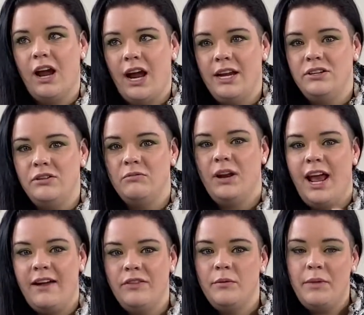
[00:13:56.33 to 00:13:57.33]
I don't
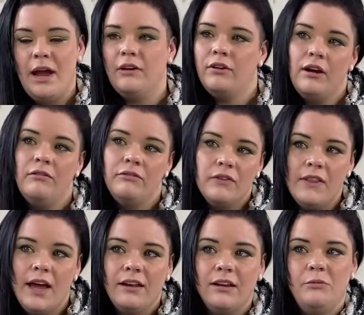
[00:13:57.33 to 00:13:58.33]
have the background for
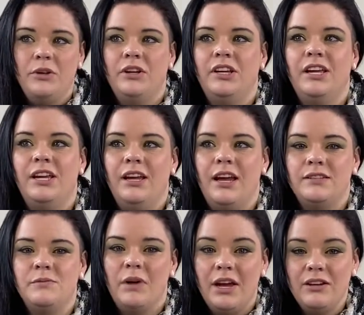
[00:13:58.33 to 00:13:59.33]
that community as
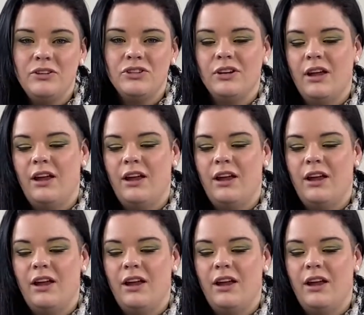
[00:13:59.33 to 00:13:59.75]
much.